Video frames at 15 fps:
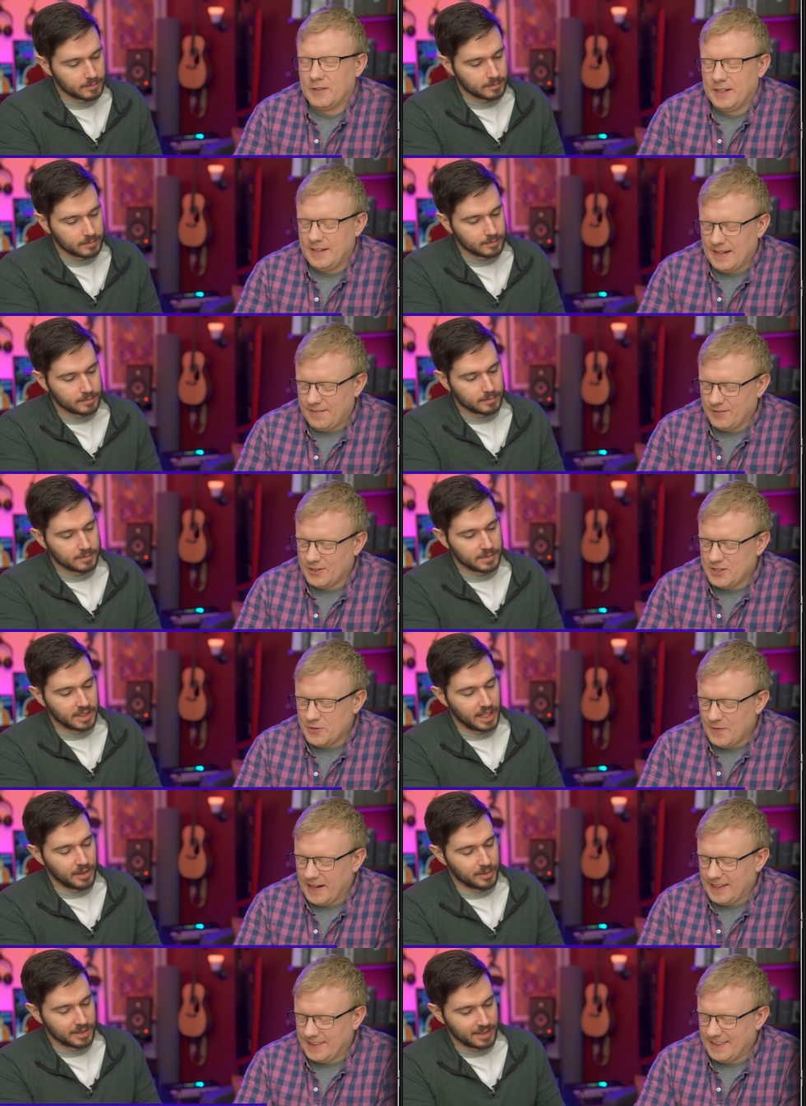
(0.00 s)
Speaker 1: would never
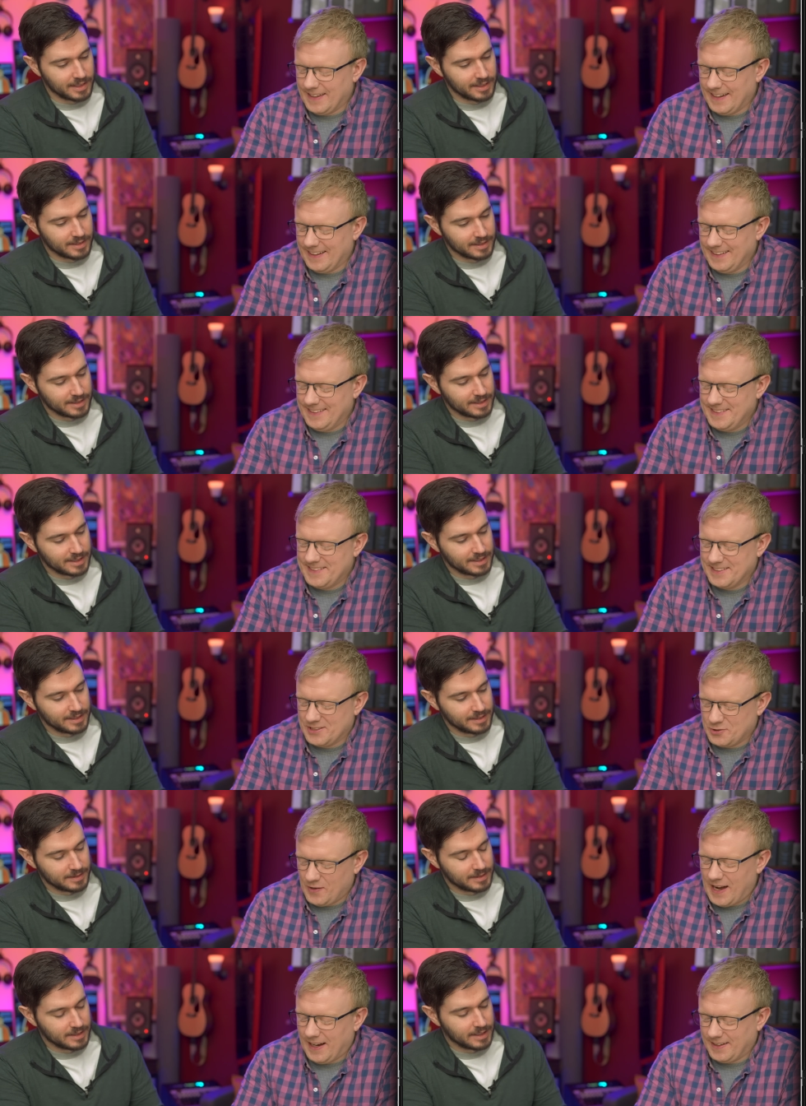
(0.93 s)
do anything to
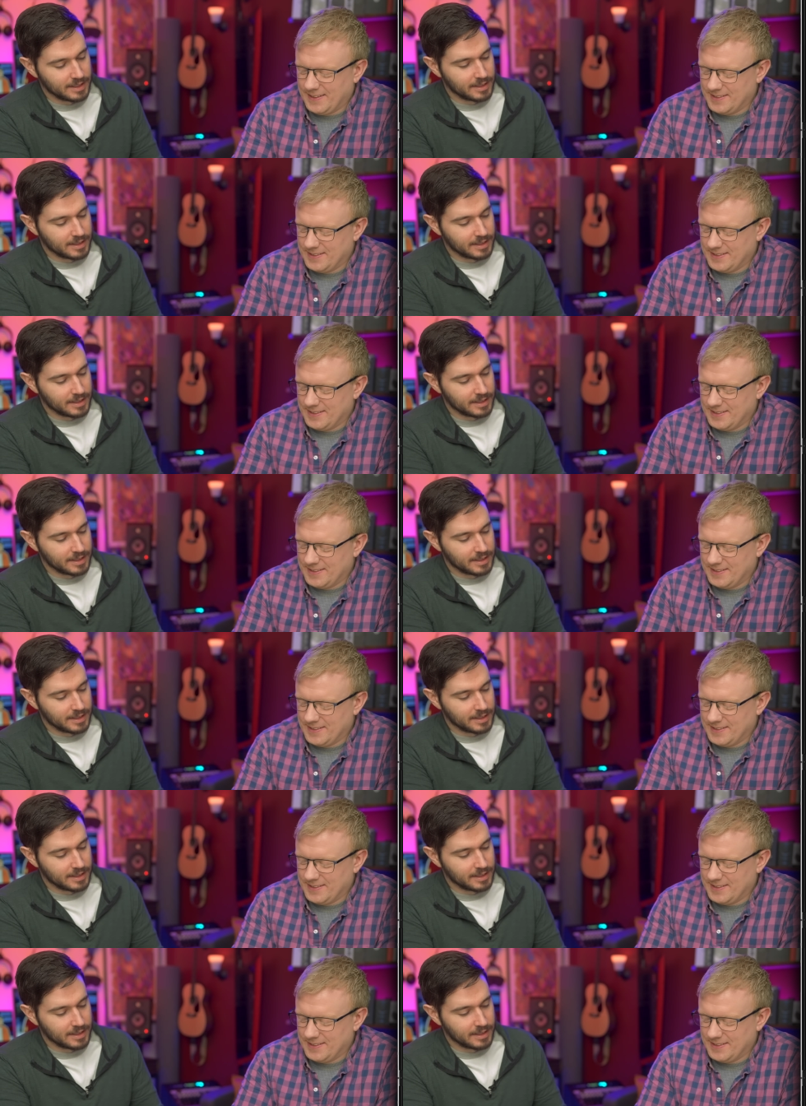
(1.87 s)
track